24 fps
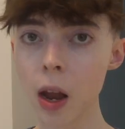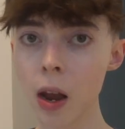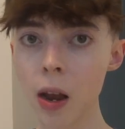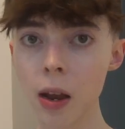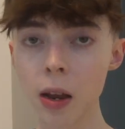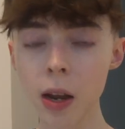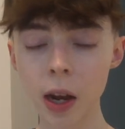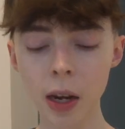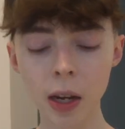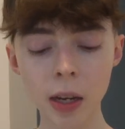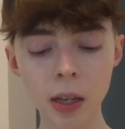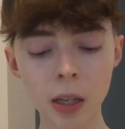
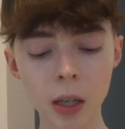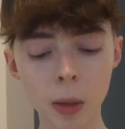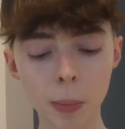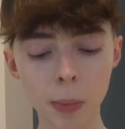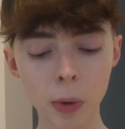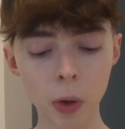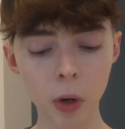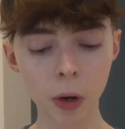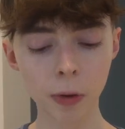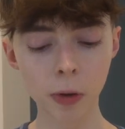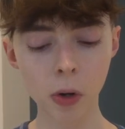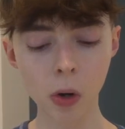nice
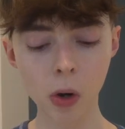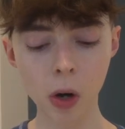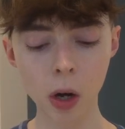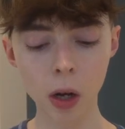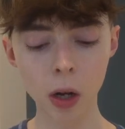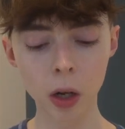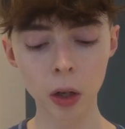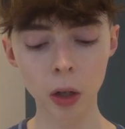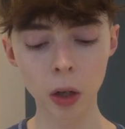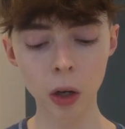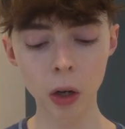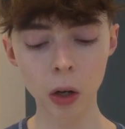beautiful
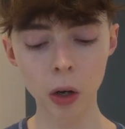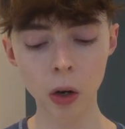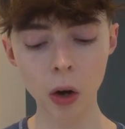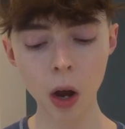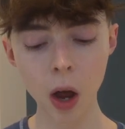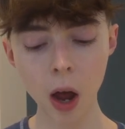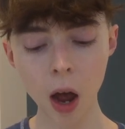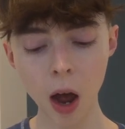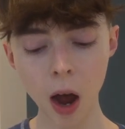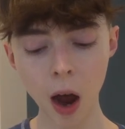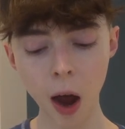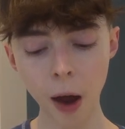glow.
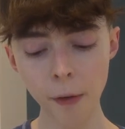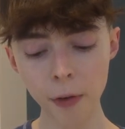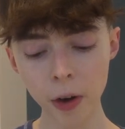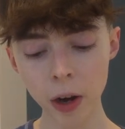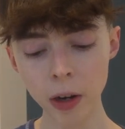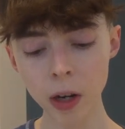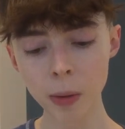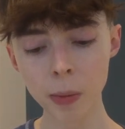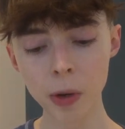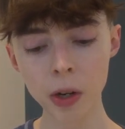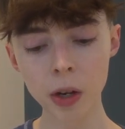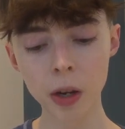I forgot
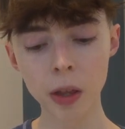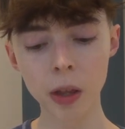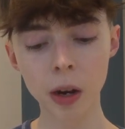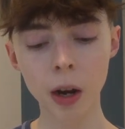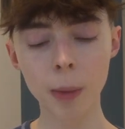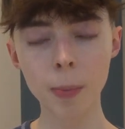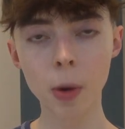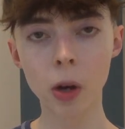to mention that I'm